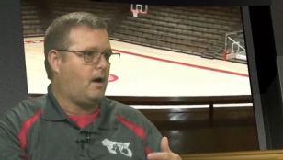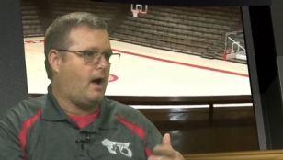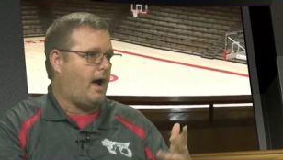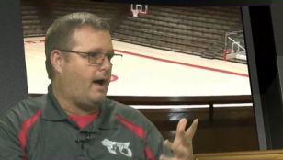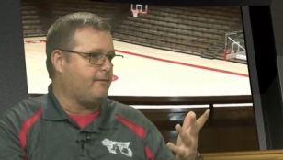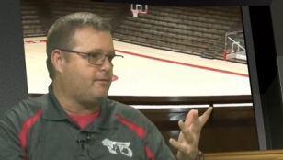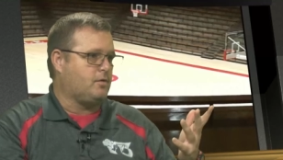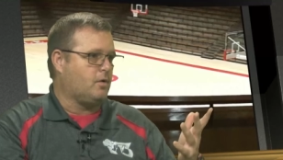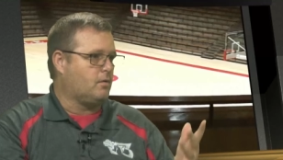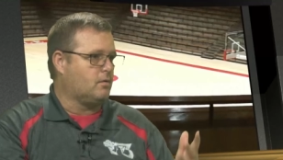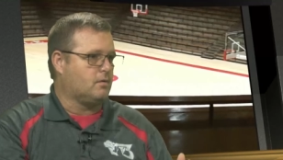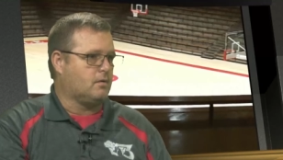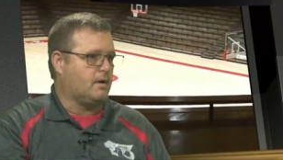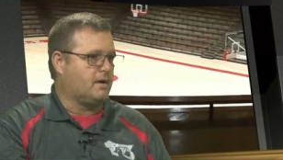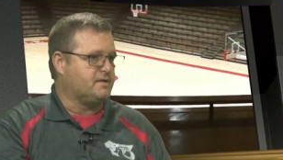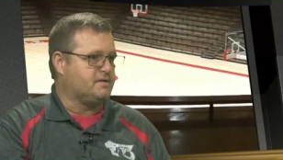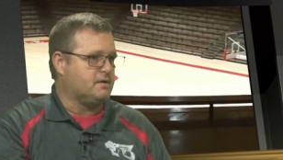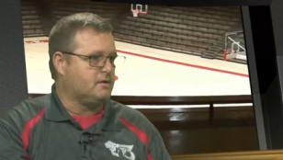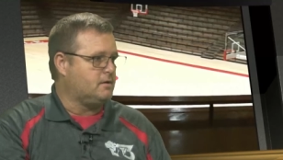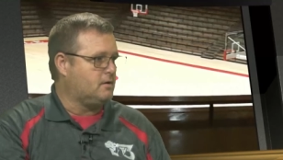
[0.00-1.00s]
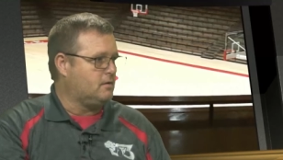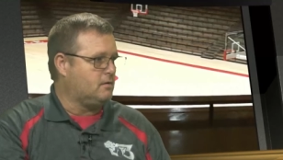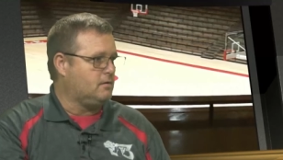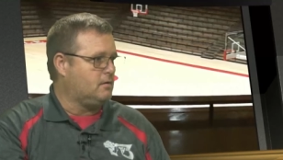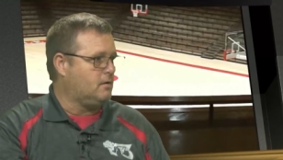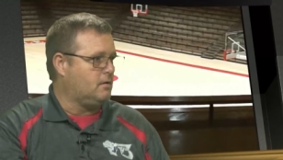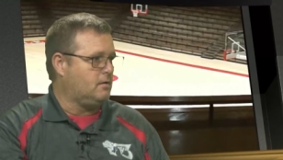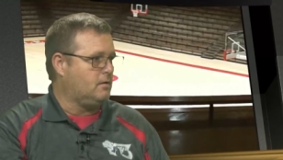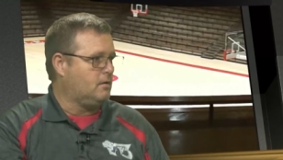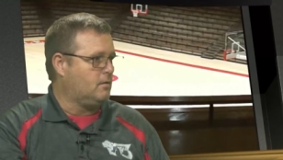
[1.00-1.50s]
I've told her, I said, you,
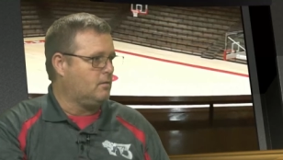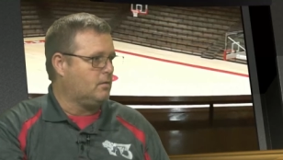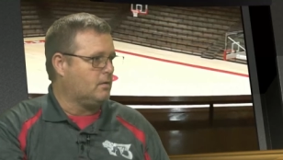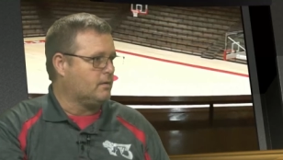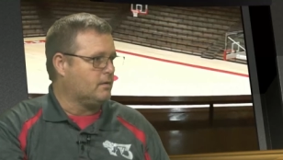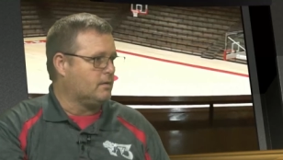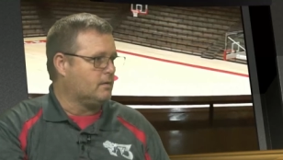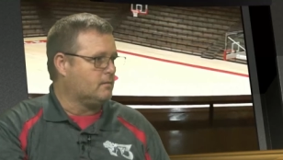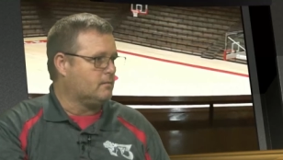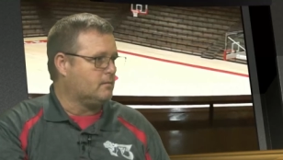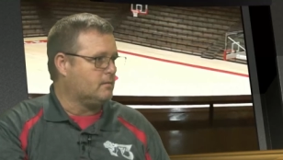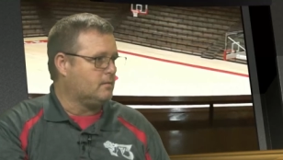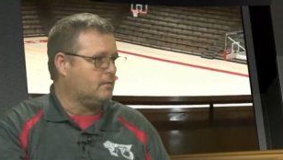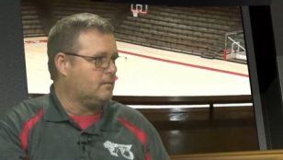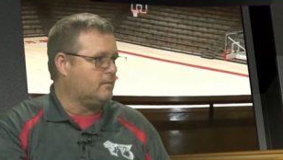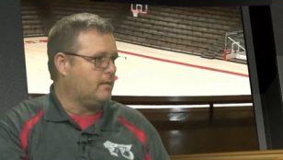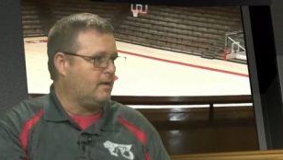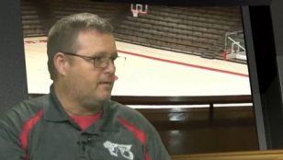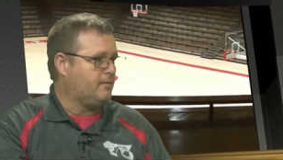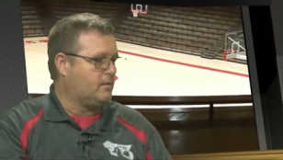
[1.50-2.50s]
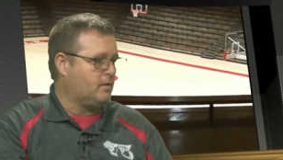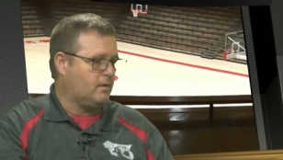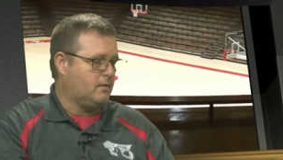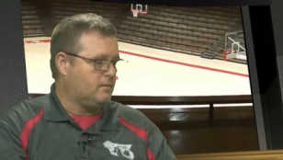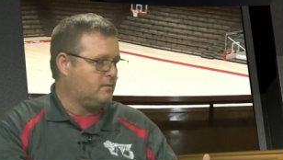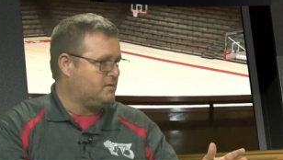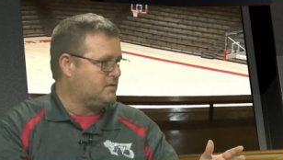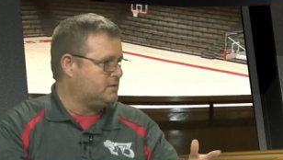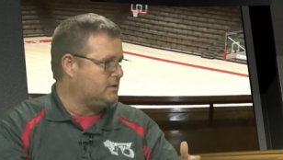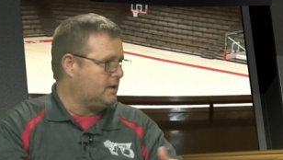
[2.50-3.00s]
you, you were the, even
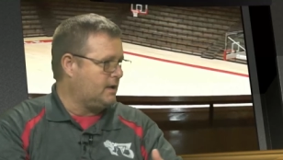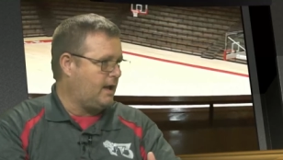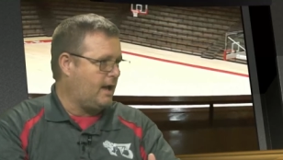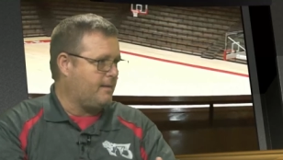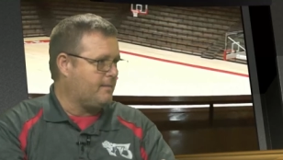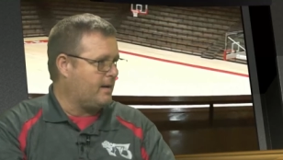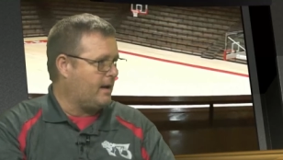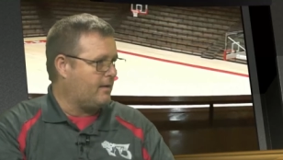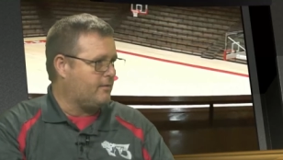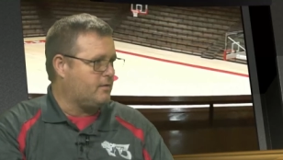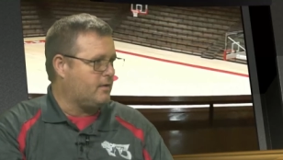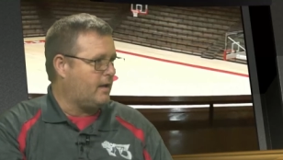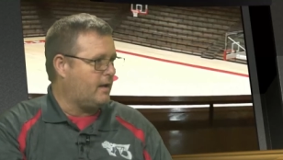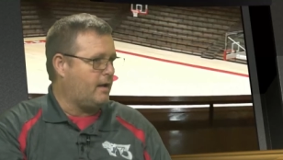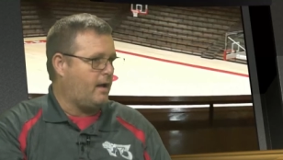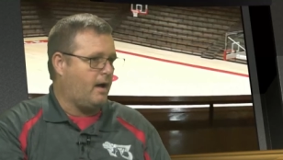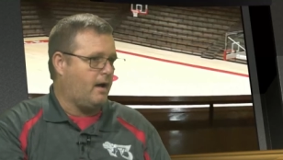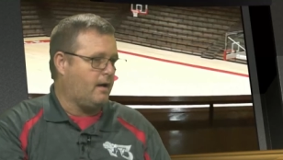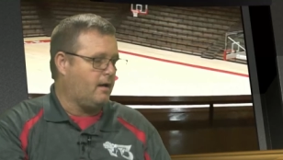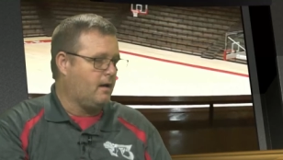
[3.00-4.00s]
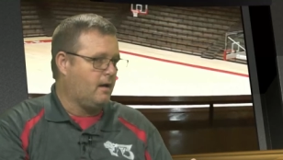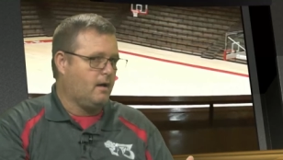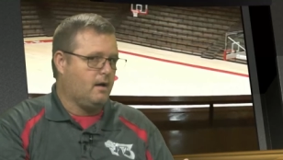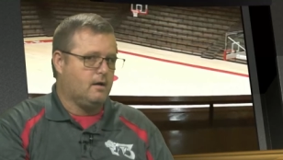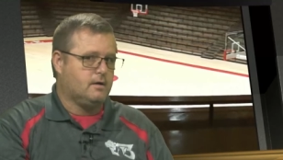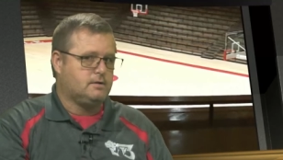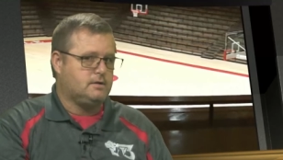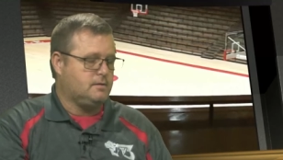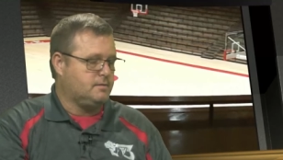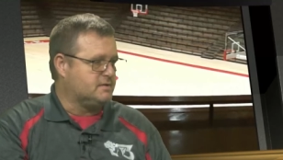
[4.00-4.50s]
though mm. she came in after that guy,
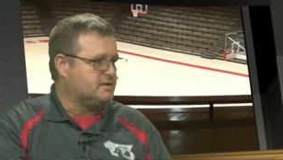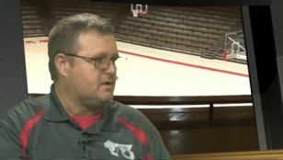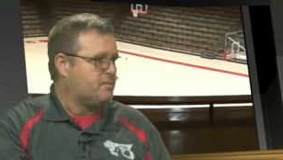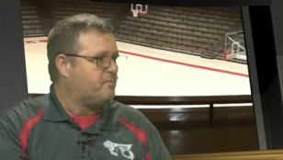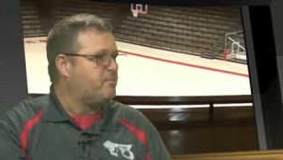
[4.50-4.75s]
she was the